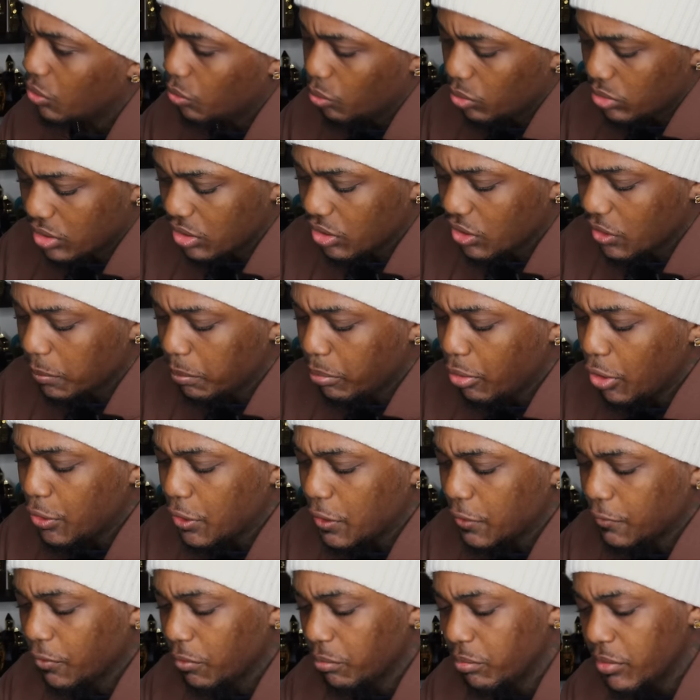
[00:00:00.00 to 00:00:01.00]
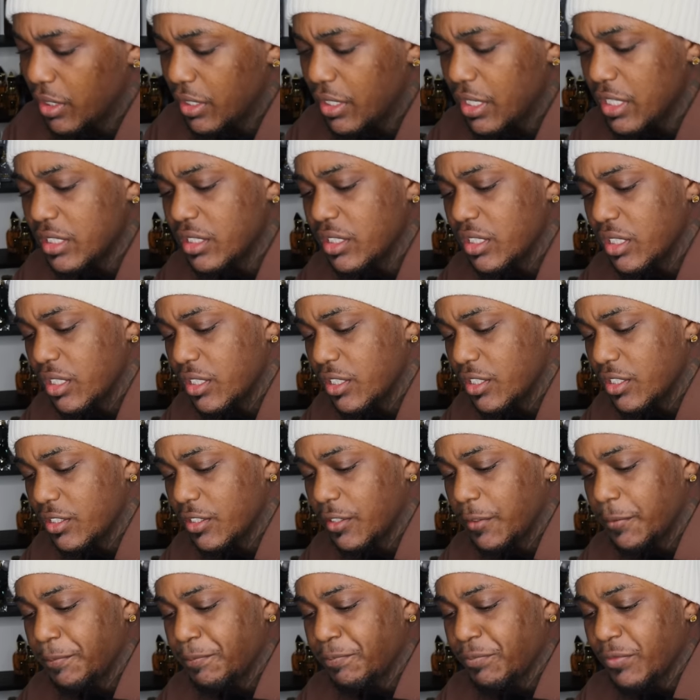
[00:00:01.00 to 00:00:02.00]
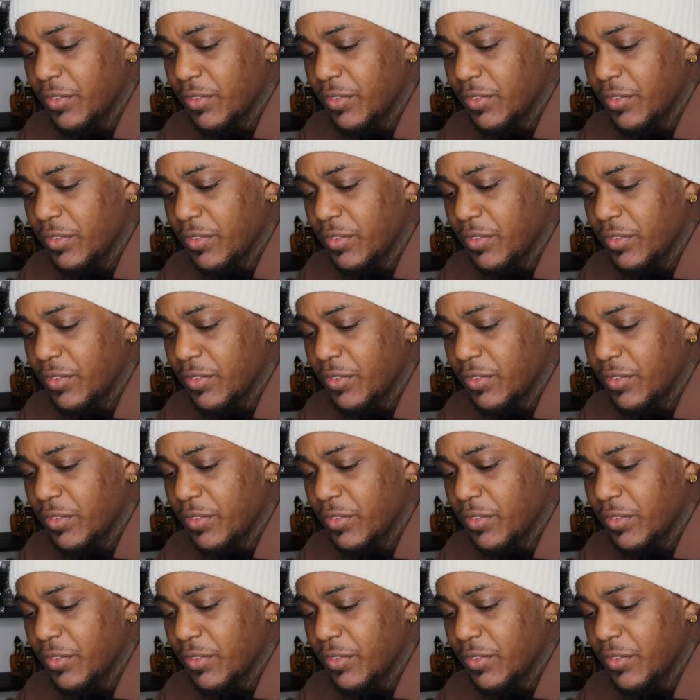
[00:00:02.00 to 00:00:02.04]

was a good purchase for me. This is